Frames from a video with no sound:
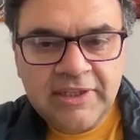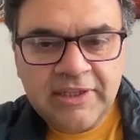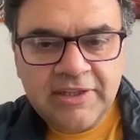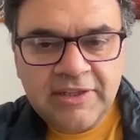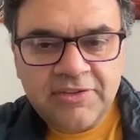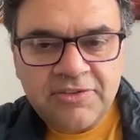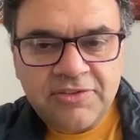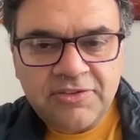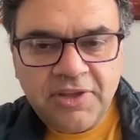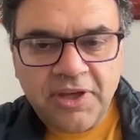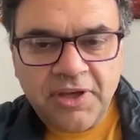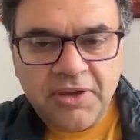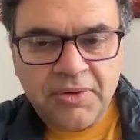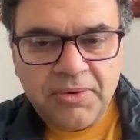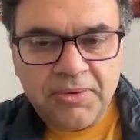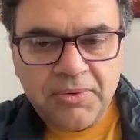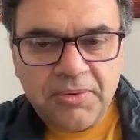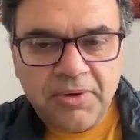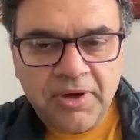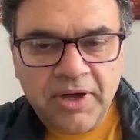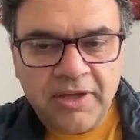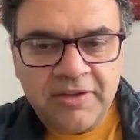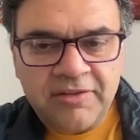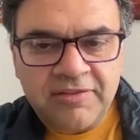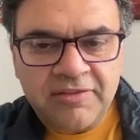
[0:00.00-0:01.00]
So
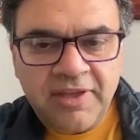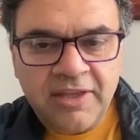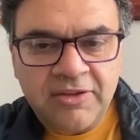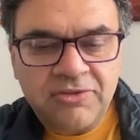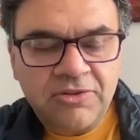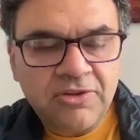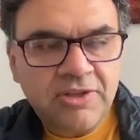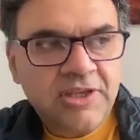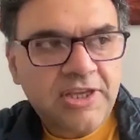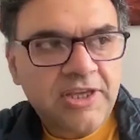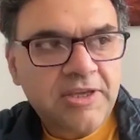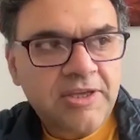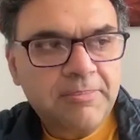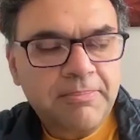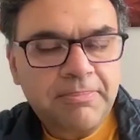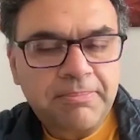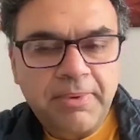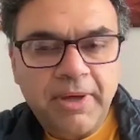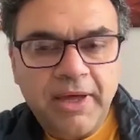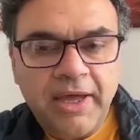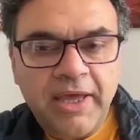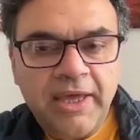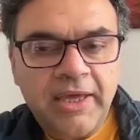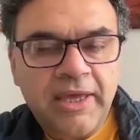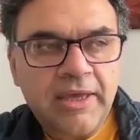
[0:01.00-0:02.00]
I tend to keep
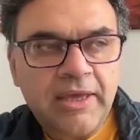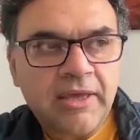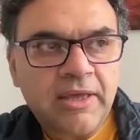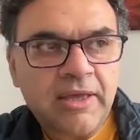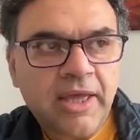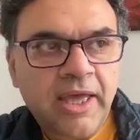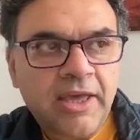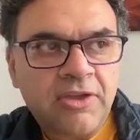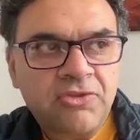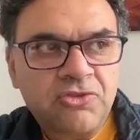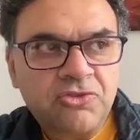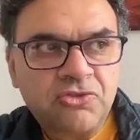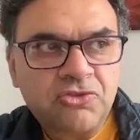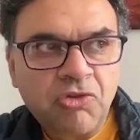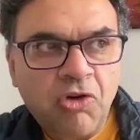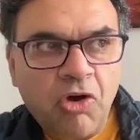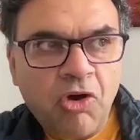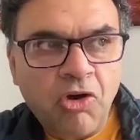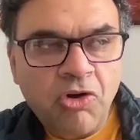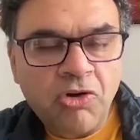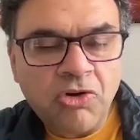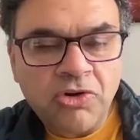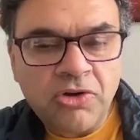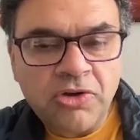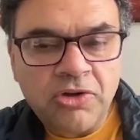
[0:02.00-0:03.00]
a
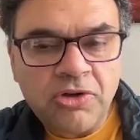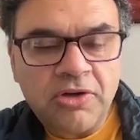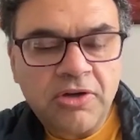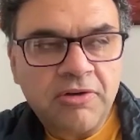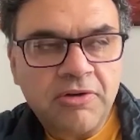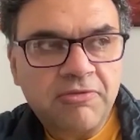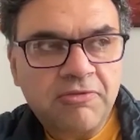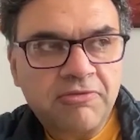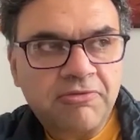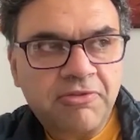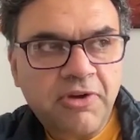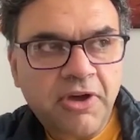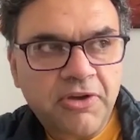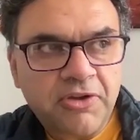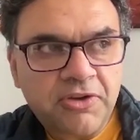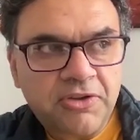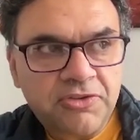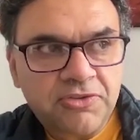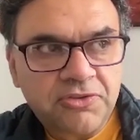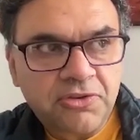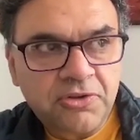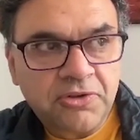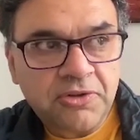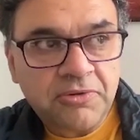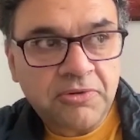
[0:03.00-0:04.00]
strong
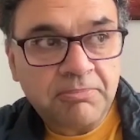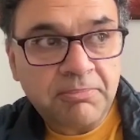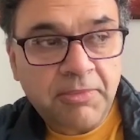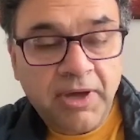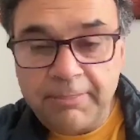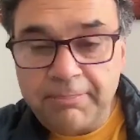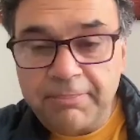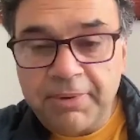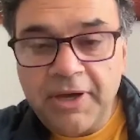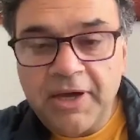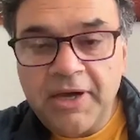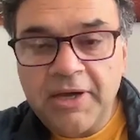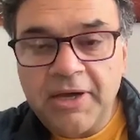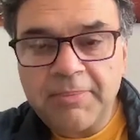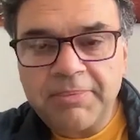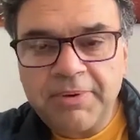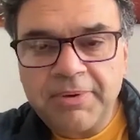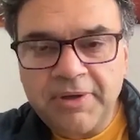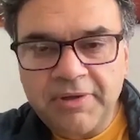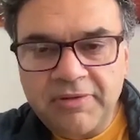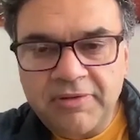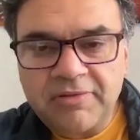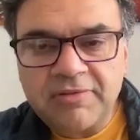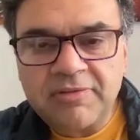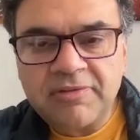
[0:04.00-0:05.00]
focus on my
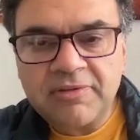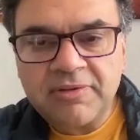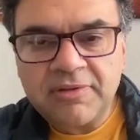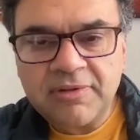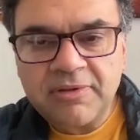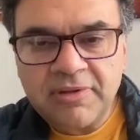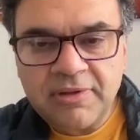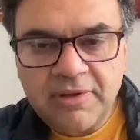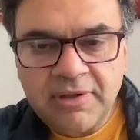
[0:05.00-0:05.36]
purpose